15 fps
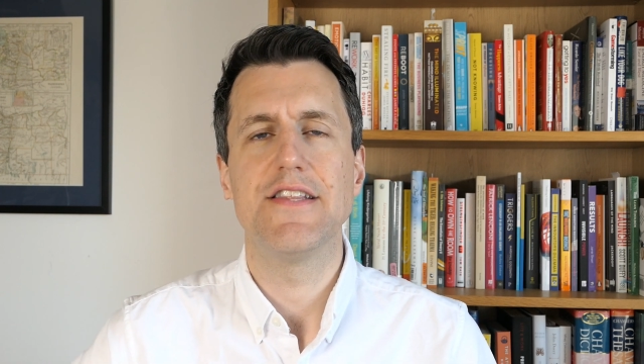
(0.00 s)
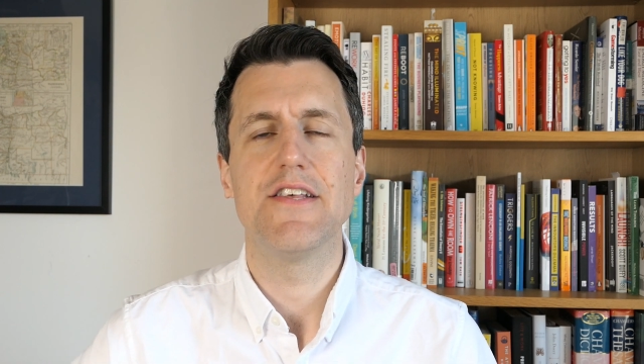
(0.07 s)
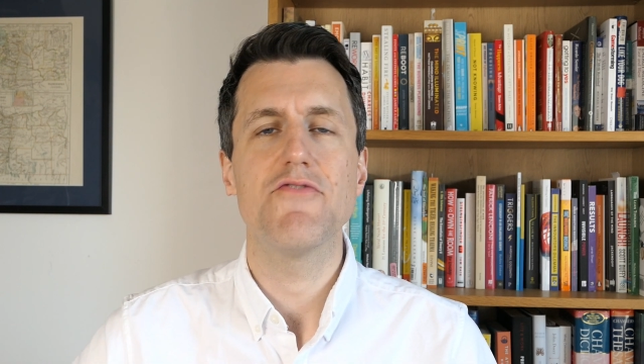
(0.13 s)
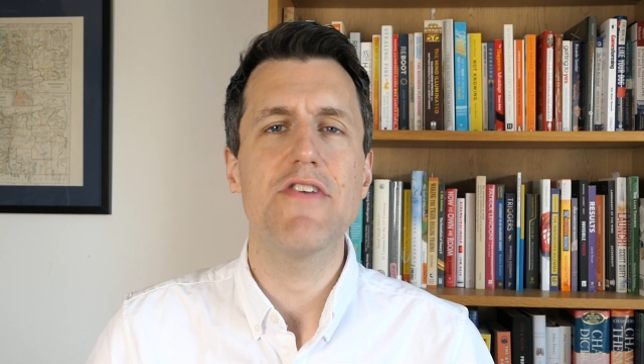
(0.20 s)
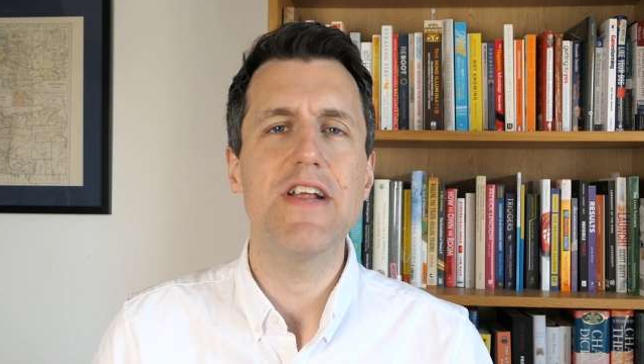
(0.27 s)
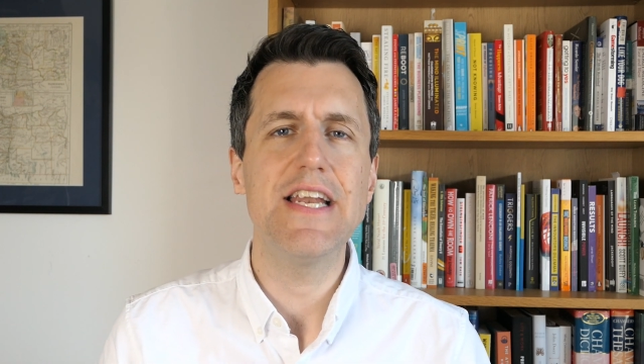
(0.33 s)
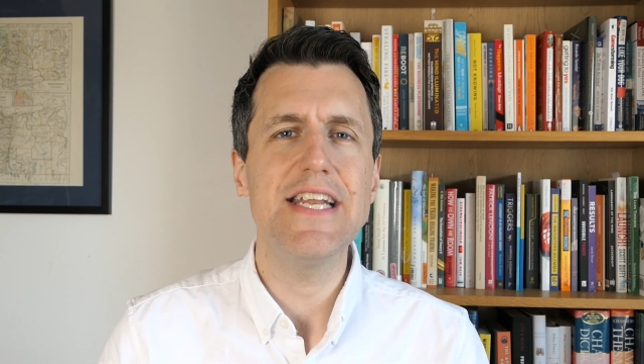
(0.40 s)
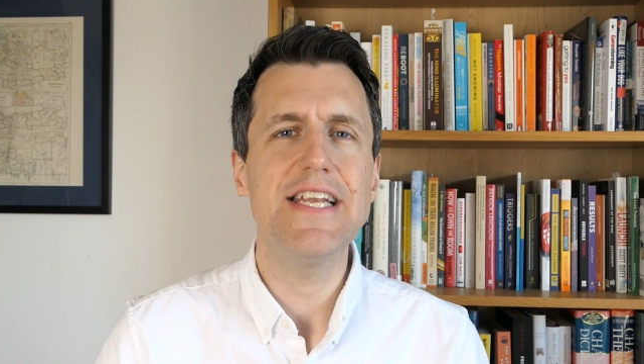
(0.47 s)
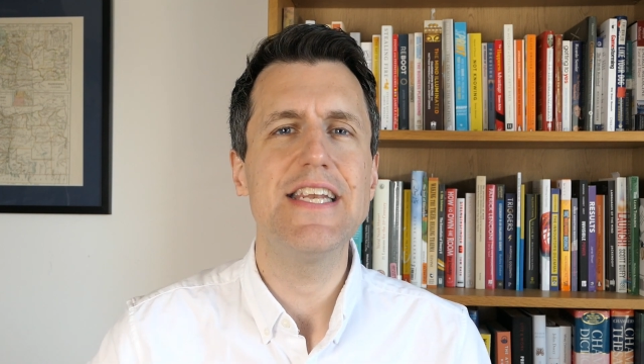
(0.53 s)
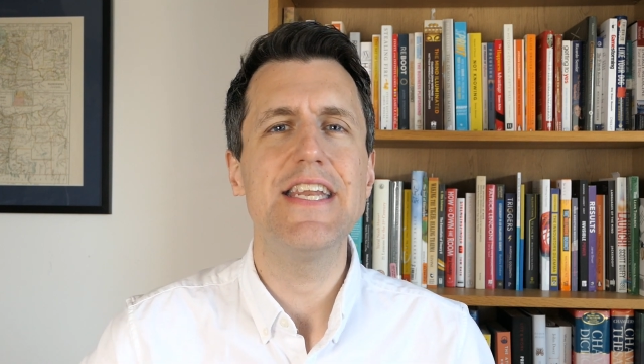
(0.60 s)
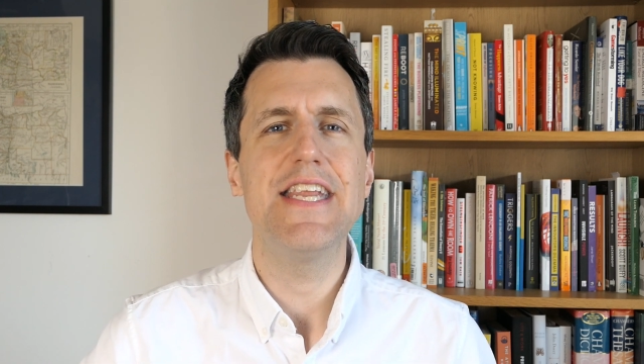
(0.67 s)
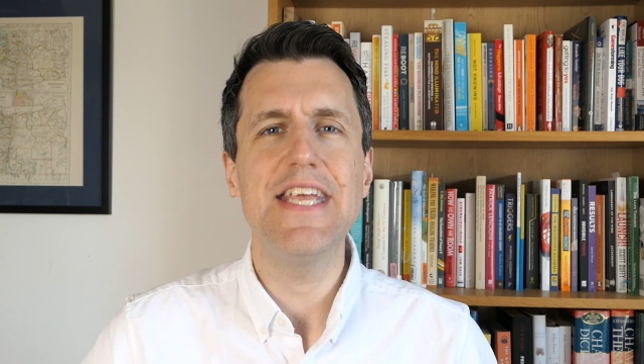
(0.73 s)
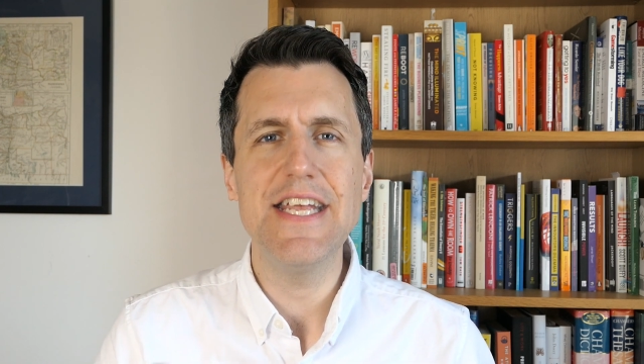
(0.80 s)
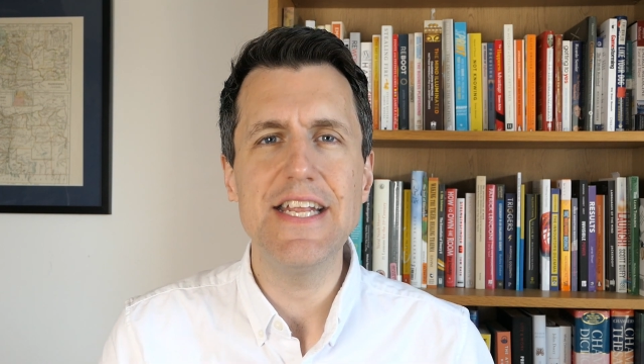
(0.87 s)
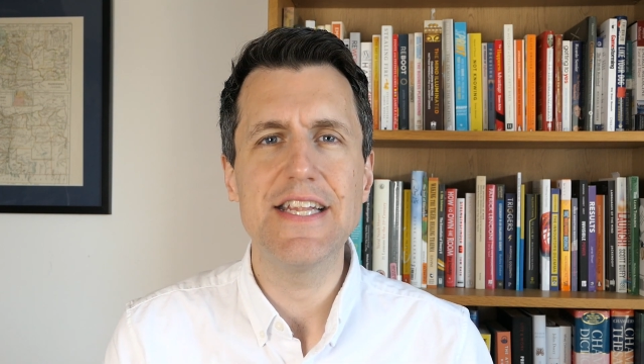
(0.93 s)
that really
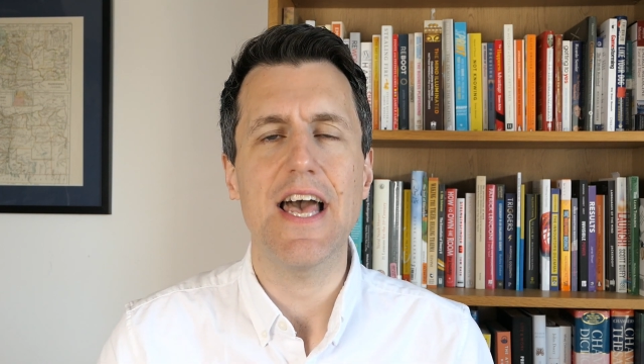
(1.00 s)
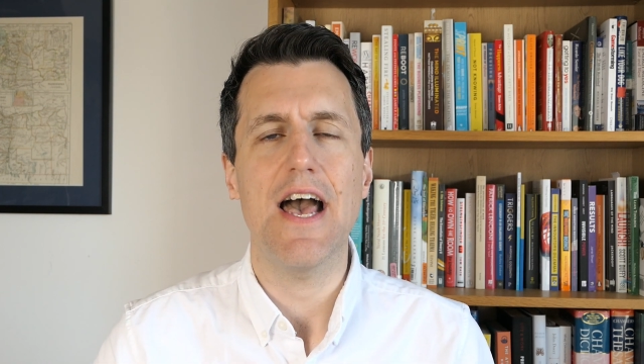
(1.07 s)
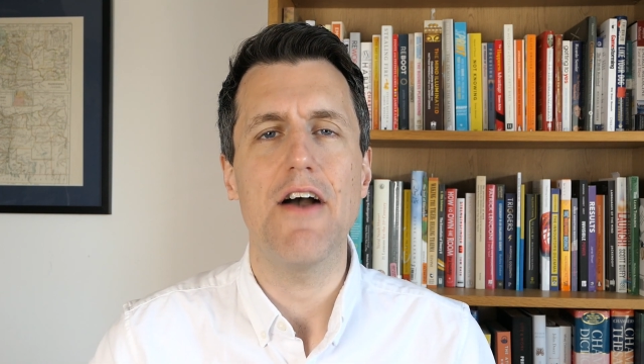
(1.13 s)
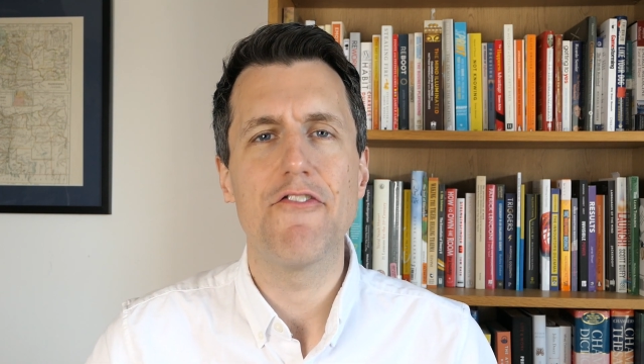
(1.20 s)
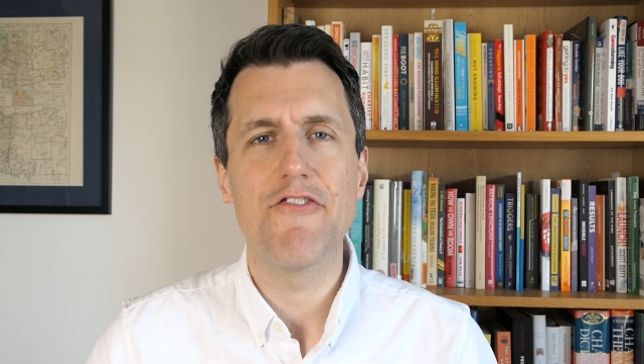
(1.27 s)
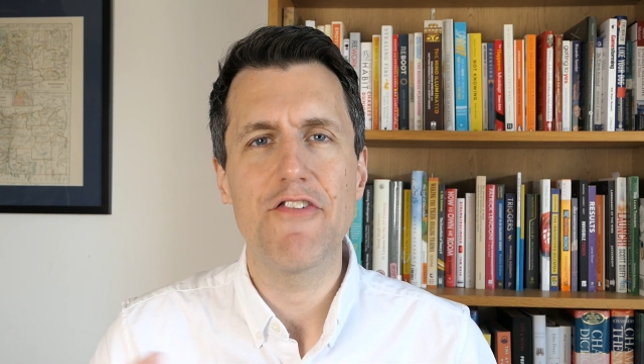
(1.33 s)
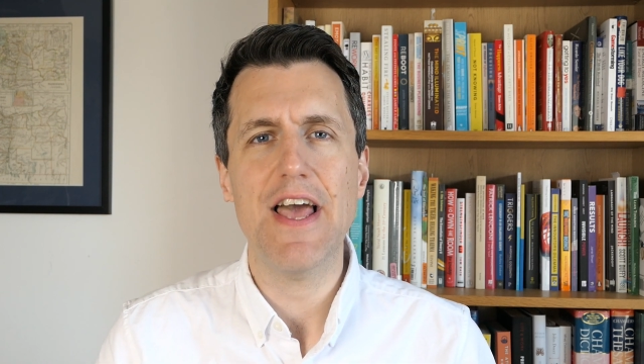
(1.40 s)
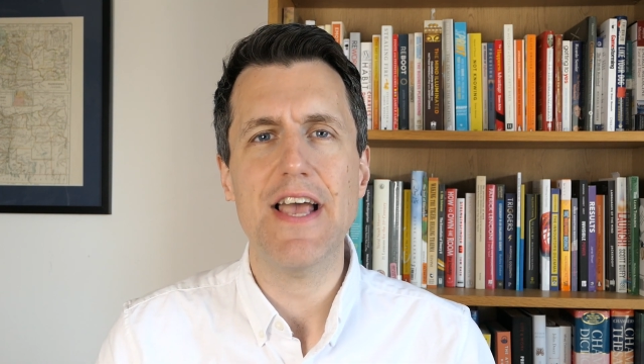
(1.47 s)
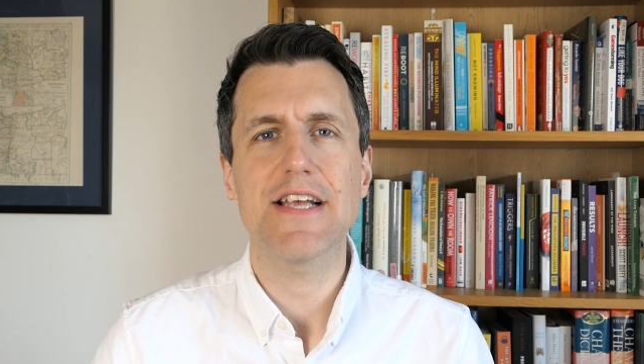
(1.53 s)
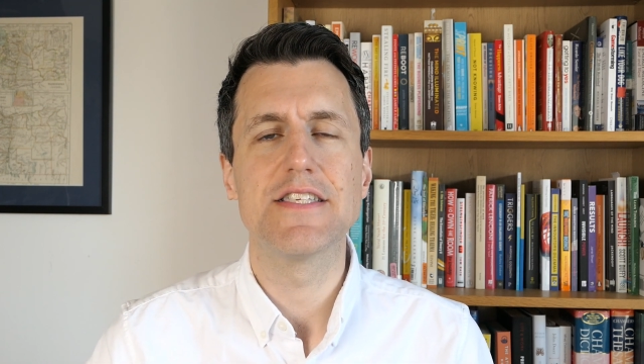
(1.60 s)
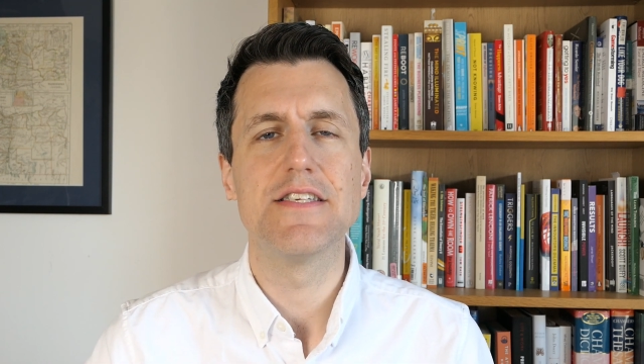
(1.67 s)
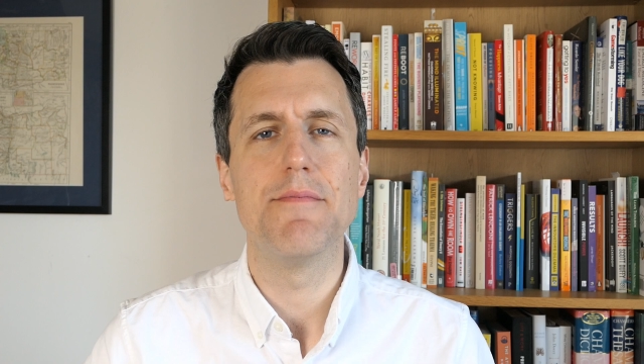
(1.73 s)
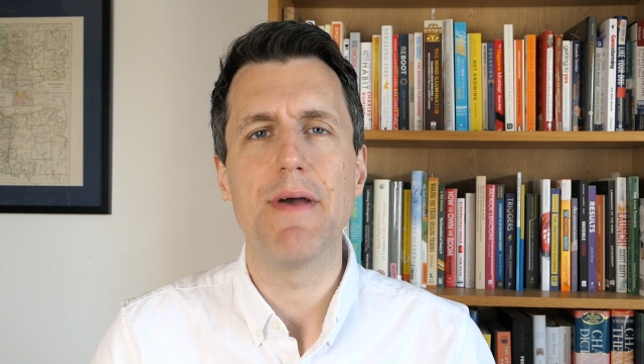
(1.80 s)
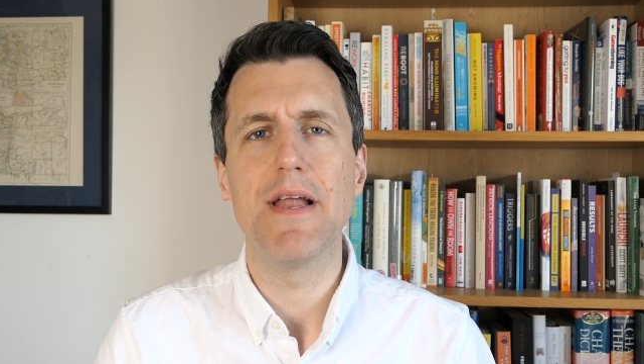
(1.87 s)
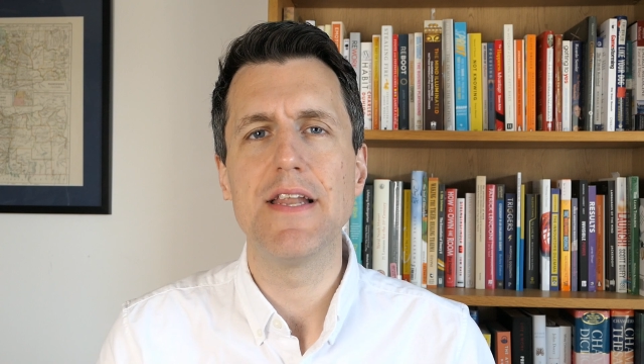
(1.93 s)
need that
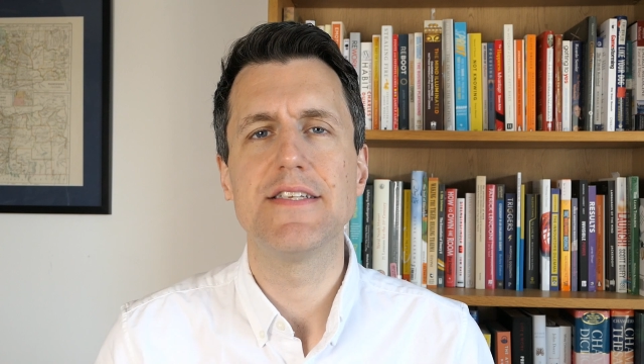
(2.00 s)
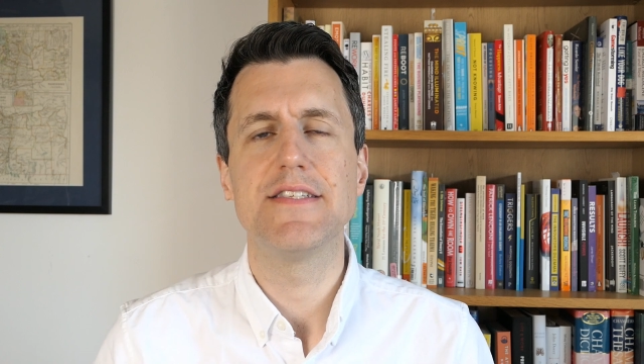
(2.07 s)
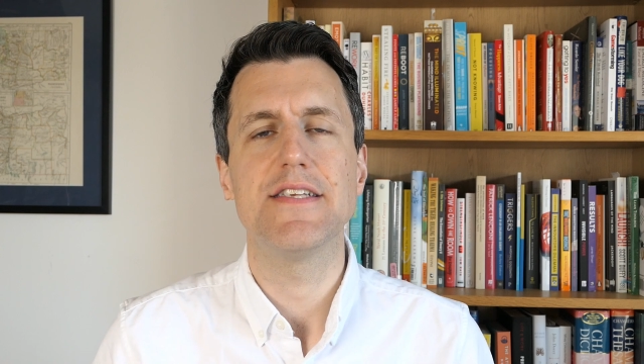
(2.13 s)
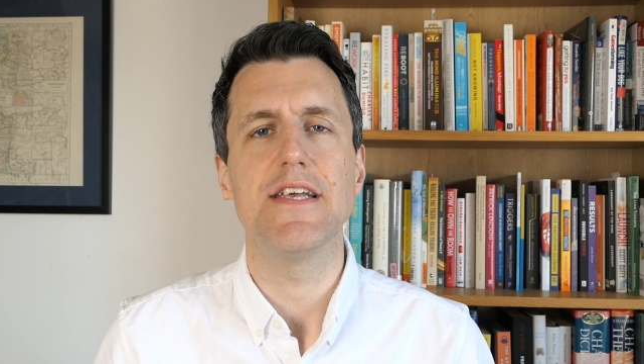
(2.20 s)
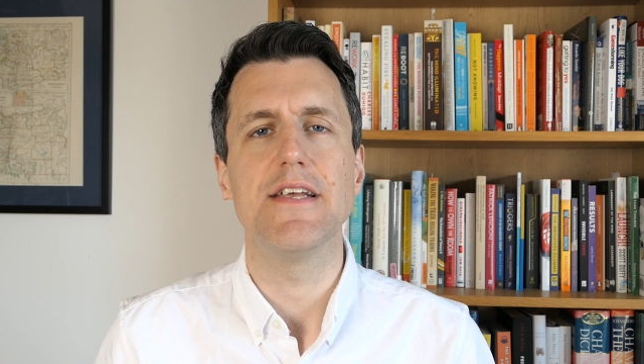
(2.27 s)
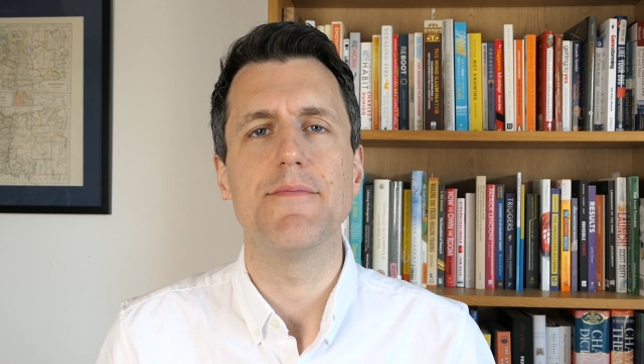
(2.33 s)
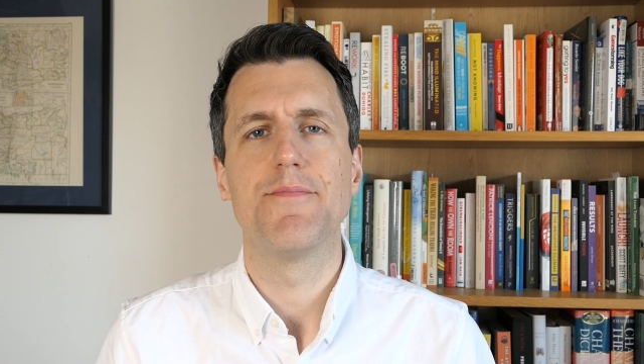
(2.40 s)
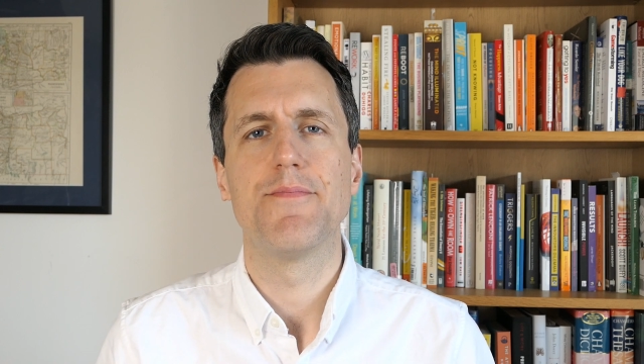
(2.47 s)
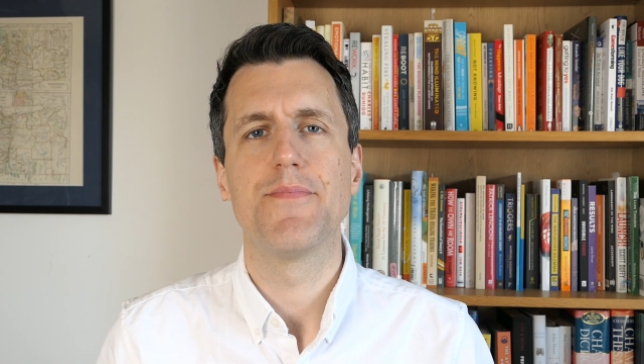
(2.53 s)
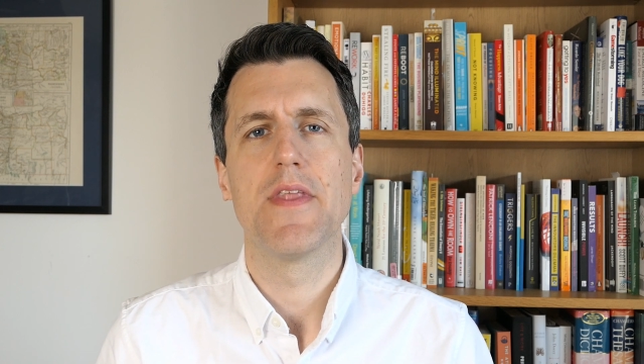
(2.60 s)
flexibility.